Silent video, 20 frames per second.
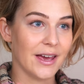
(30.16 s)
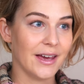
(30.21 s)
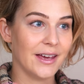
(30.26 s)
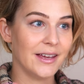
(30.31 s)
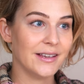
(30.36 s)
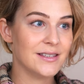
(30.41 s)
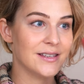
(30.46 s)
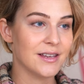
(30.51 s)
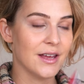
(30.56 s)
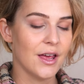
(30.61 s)

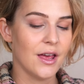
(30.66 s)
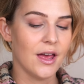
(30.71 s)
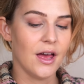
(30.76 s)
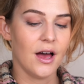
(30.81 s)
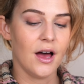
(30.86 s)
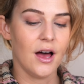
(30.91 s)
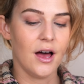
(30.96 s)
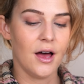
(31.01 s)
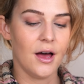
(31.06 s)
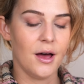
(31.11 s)
it.
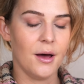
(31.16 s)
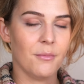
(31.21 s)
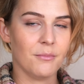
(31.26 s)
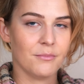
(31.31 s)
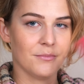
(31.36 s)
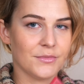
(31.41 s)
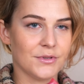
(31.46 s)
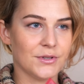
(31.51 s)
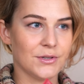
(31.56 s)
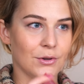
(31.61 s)

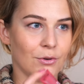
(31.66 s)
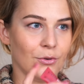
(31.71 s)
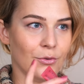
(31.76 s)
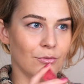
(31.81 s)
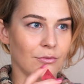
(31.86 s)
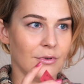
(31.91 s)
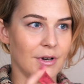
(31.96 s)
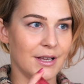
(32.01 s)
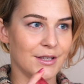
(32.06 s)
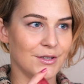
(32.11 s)
Um,
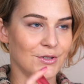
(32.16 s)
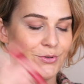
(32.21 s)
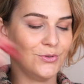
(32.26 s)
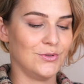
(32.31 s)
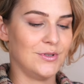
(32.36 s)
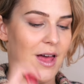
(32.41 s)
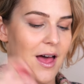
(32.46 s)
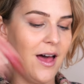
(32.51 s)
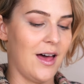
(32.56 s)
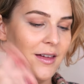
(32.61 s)
so let's do
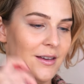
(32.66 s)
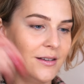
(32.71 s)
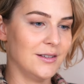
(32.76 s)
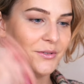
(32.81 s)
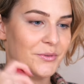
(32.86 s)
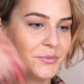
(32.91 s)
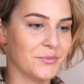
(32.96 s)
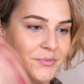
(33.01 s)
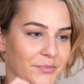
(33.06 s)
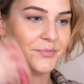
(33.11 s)
that.
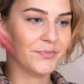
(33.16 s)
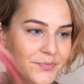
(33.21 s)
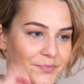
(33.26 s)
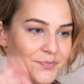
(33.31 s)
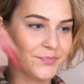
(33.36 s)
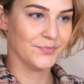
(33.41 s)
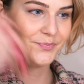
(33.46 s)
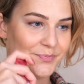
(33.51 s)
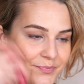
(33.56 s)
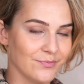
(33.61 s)

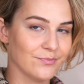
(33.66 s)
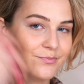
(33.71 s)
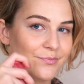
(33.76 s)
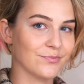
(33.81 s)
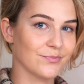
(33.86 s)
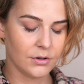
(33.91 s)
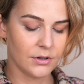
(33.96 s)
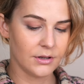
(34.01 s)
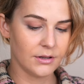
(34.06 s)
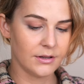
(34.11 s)

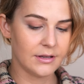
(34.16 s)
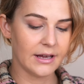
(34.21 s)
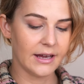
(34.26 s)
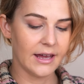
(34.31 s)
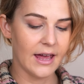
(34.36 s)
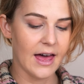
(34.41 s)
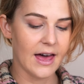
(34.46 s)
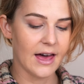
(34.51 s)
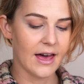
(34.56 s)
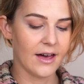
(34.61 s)
They
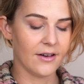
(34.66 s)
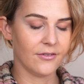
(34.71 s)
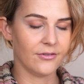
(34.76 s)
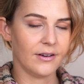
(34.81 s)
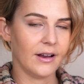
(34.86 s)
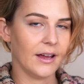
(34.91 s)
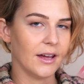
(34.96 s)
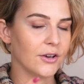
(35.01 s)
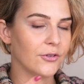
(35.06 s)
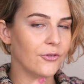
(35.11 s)

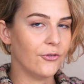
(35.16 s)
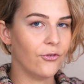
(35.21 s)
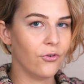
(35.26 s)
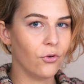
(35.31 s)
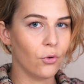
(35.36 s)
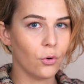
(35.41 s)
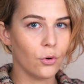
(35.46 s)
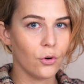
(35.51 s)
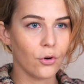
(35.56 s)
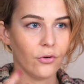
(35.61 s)
have like
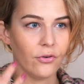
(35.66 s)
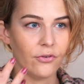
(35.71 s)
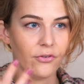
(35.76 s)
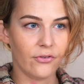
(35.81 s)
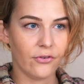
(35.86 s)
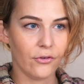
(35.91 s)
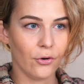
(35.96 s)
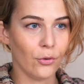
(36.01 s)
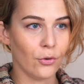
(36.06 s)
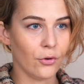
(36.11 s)
four
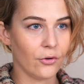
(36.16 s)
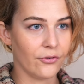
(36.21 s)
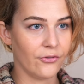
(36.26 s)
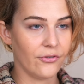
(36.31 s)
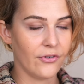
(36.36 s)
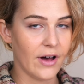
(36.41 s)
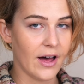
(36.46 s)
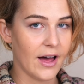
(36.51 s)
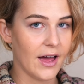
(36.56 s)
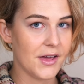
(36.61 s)
of or
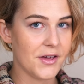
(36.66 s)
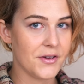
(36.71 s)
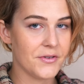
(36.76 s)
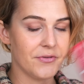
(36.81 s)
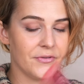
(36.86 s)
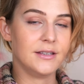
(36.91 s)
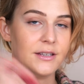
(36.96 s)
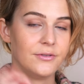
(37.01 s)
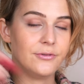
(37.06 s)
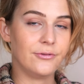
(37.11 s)

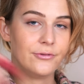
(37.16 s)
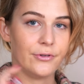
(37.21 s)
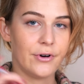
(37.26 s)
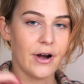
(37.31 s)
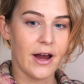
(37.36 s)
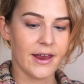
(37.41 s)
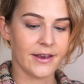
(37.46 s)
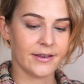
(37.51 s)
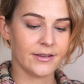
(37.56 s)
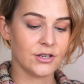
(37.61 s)
five
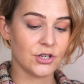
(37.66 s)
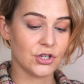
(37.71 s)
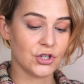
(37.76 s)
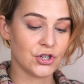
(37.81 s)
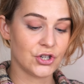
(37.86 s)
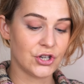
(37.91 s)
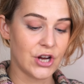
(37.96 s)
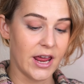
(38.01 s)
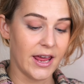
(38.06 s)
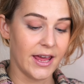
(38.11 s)
different
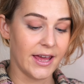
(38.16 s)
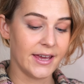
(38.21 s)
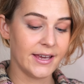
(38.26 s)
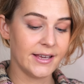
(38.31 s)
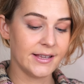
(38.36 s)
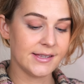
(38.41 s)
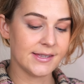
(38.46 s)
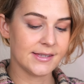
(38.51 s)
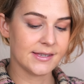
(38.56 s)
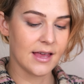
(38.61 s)

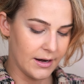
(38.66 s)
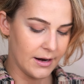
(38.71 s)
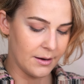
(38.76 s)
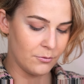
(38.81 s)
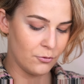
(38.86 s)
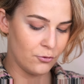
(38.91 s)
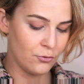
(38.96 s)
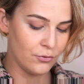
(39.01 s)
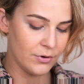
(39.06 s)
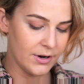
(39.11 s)
shades and
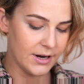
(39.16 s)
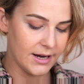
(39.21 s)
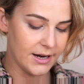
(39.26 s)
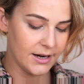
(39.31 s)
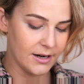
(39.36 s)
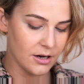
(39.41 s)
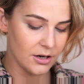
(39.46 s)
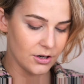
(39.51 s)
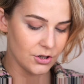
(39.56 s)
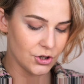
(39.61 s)
I'm
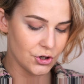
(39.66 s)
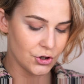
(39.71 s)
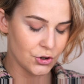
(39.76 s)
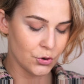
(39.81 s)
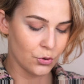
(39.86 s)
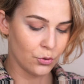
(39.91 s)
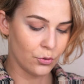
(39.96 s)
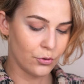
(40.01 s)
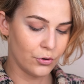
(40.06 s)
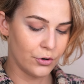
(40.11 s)
really not
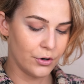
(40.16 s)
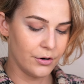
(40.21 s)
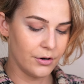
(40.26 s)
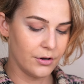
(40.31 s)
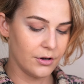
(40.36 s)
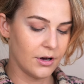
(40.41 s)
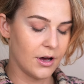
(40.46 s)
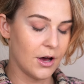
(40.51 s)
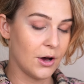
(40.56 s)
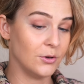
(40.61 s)
sure
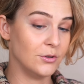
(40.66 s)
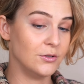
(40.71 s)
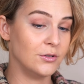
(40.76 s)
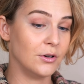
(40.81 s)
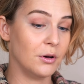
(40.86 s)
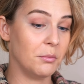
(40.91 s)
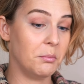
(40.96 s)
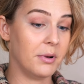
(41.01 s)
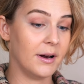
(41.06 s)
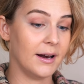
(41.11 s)
how
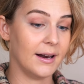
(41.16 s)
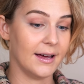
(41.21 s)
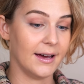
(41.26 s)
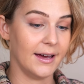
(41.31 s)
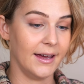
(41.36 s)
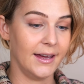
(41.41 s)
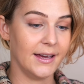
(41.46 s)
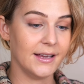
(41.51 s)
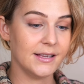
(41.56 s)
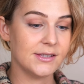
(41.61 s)
to
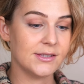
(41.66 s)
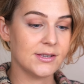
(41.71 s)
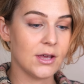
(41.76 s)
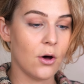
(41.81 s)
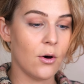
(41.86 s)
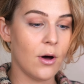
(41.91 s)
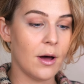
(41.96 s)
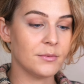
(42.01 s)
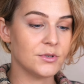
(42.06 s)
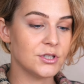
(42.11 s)
apply it.
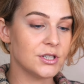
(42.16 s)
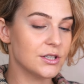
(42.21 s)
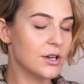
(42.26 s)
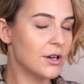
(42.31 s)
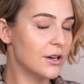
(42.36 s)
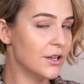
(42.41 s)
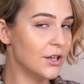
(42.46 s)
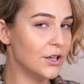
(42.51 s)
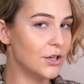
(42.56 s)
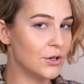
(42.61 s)
So I'm just
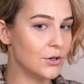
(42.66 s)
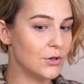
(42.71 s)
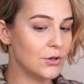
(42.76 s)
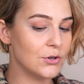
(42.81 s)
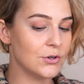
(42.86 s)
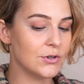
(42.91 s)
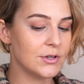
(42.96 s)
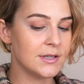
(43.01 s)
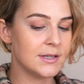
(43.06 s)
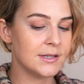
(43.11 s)
gonna
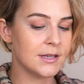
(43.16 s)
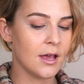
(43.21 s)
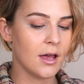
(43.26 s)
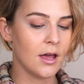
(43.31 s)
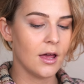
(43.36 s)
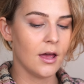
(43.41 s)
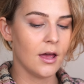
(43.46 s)
use